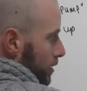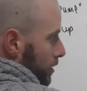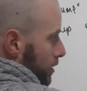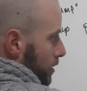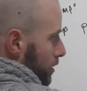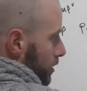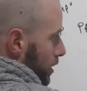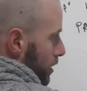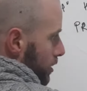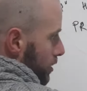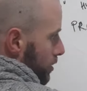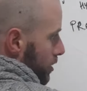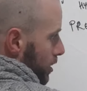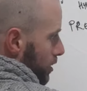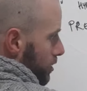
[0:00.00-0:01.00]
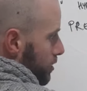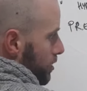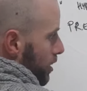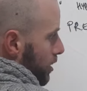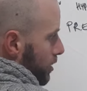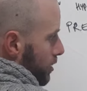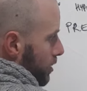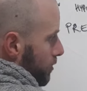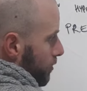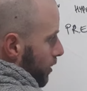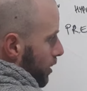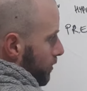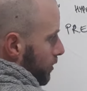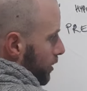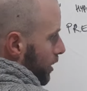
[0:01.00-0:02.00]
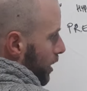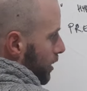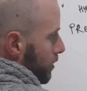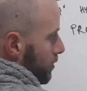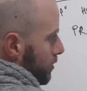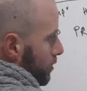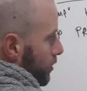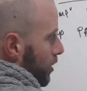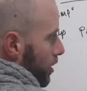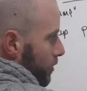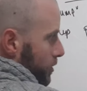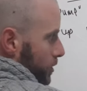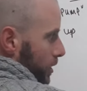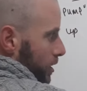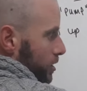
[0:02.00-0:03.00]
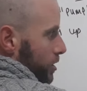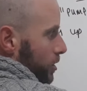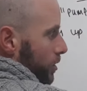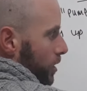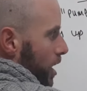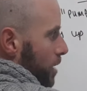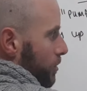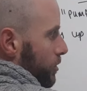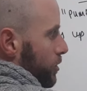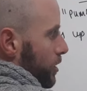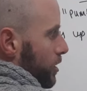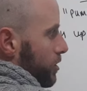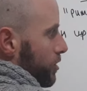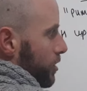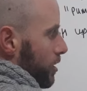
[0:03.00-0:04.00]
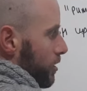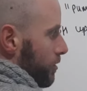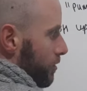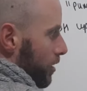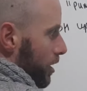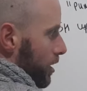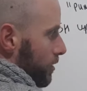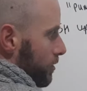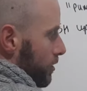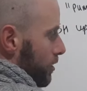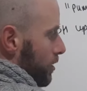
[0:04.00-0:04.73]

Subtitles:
And then you did 5 again. You always want to aim between 3 and 5.